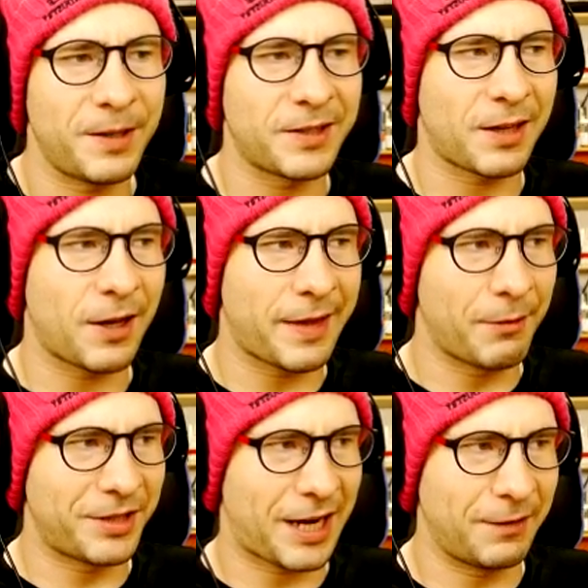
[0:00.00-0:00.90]
Because I thought
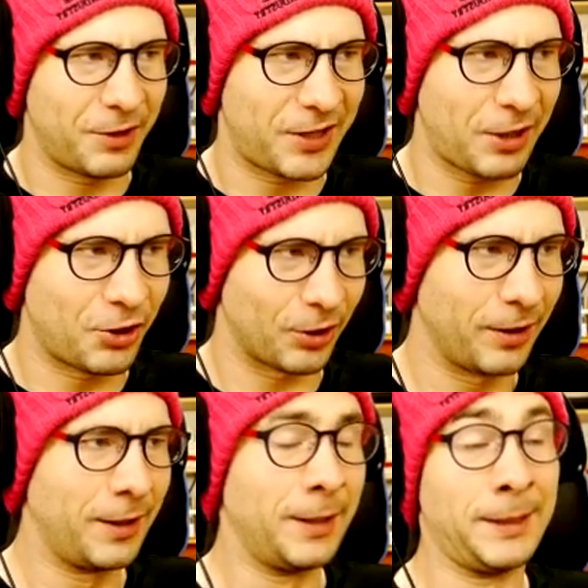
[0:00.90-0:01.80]
that was kind of
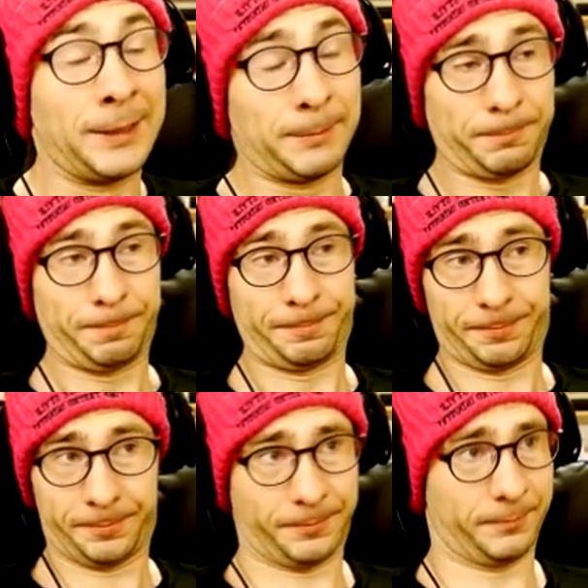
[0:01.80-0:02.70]
essential.
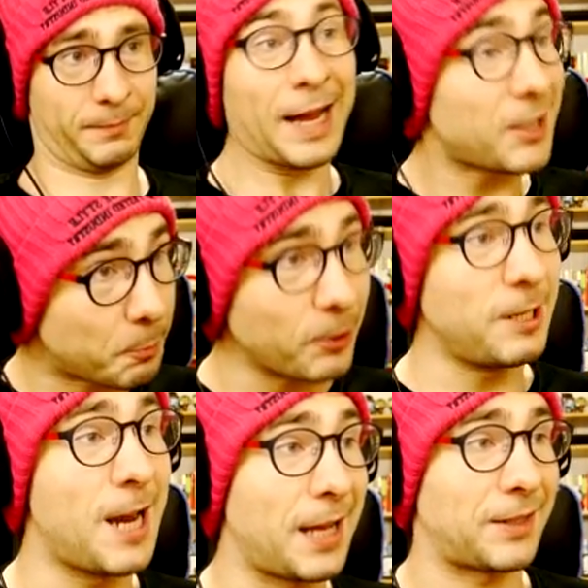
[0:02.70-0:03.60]
That's
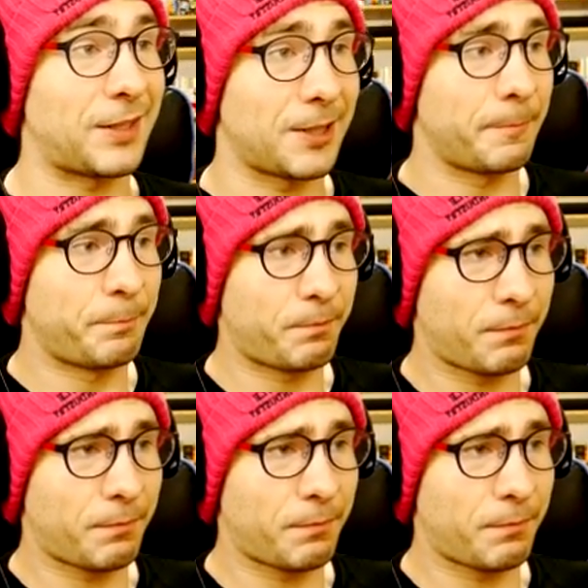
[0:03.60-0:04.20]
pretty nuts.